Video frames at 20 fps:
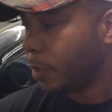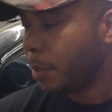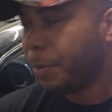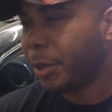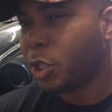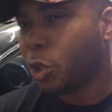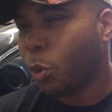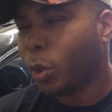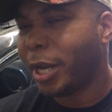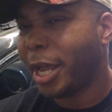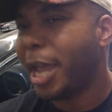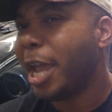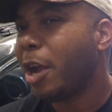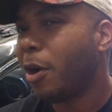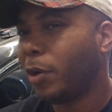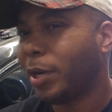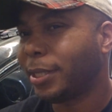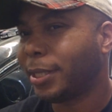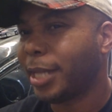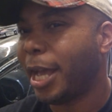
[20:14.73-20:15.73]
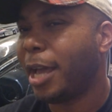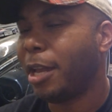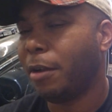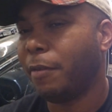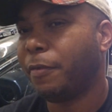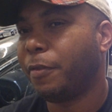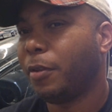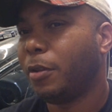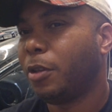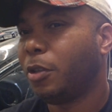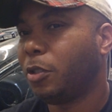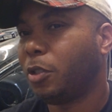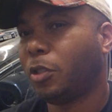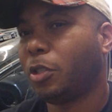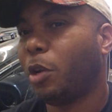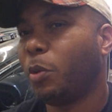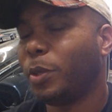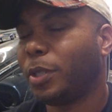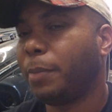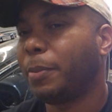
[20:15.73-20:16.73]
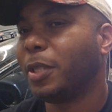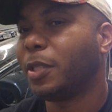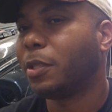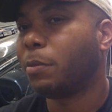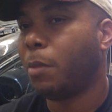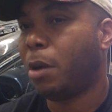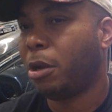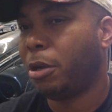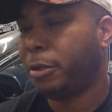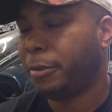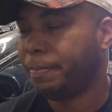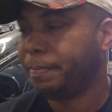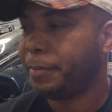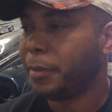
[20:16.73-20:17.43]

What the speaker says: but you want to err on the side of starting with something smaller.